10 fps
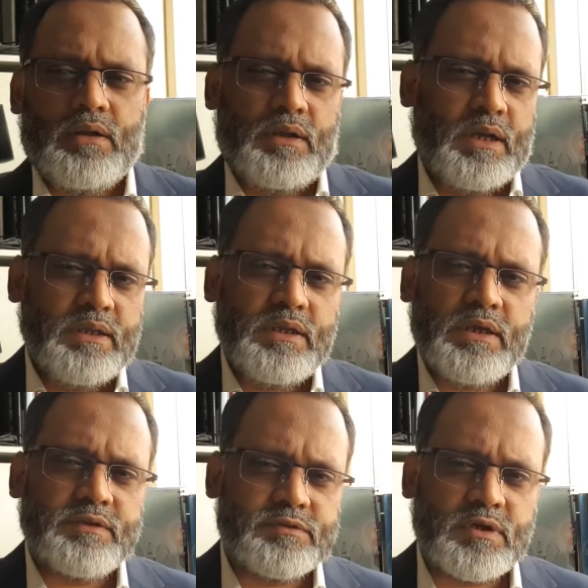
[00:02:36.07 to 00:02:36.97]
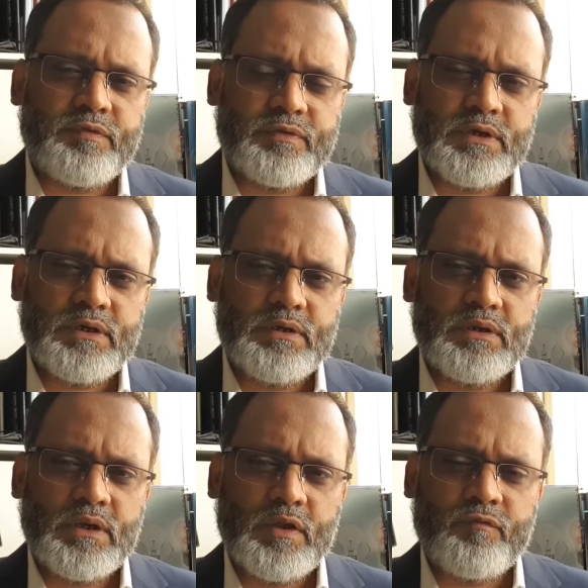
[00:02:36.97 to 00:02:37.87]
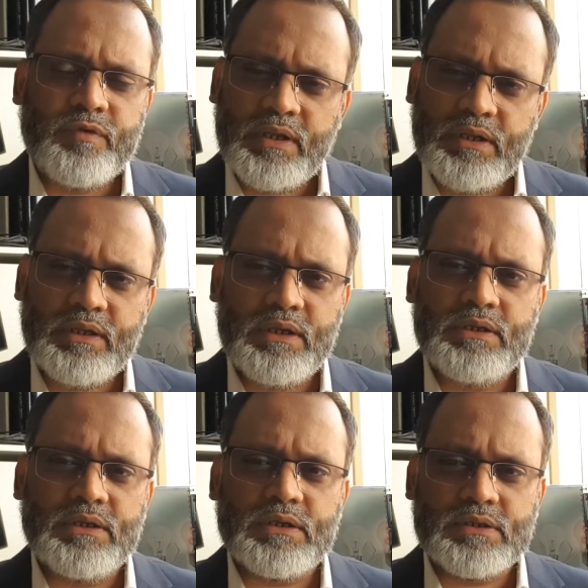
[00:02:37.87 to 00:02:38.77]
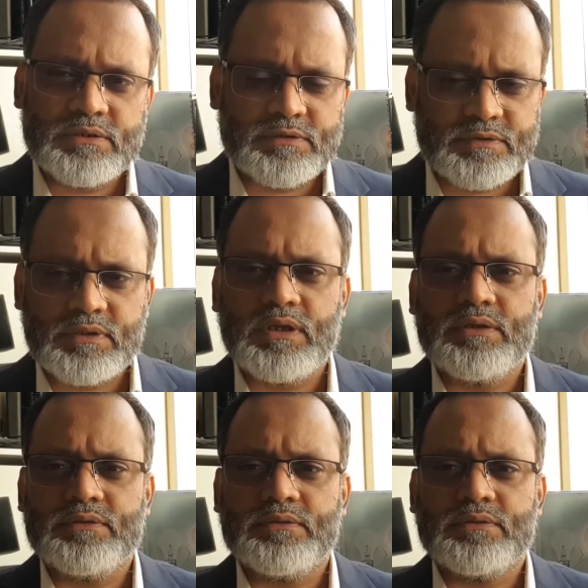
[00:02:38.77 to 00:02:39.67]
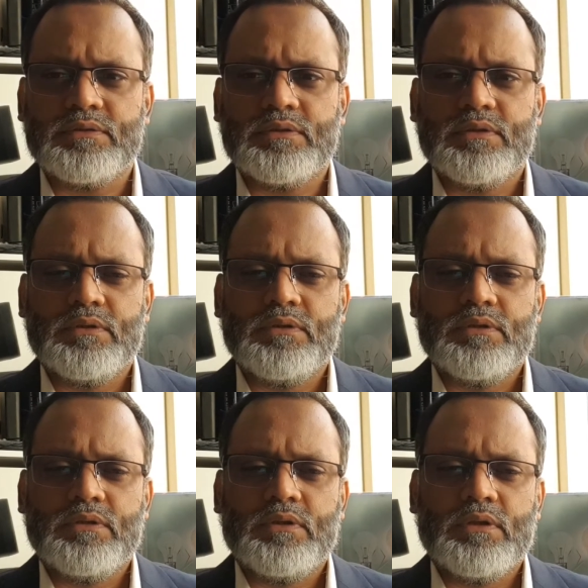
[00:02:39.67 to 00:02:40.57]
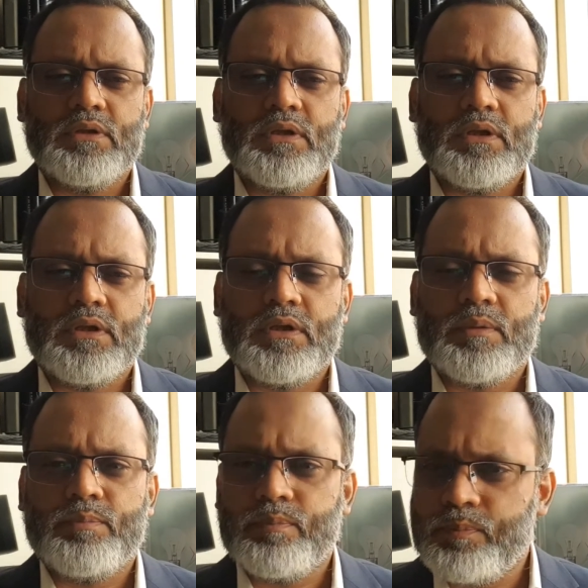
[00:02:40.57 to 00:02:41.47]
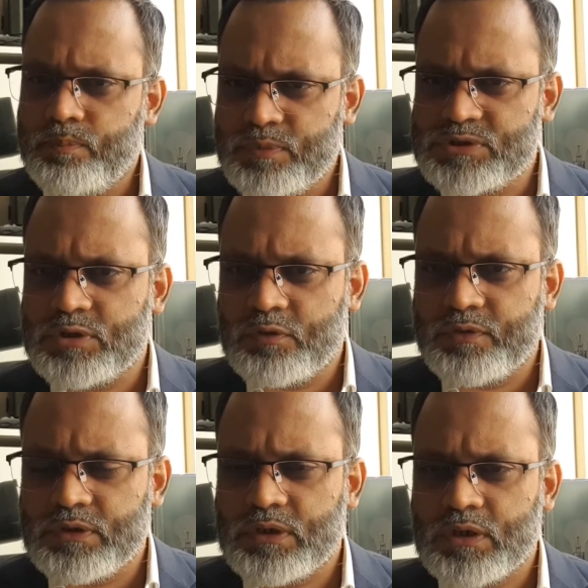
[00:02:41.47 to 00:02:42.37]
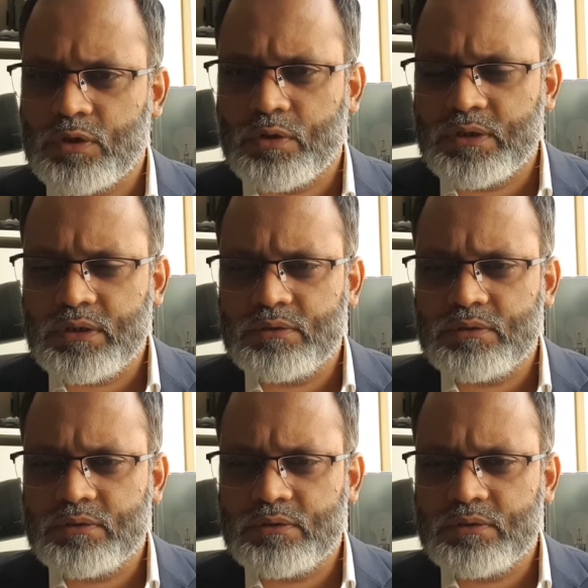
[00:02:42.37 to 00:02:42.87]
IIA has drafted a very clear, concise mission of internal audit,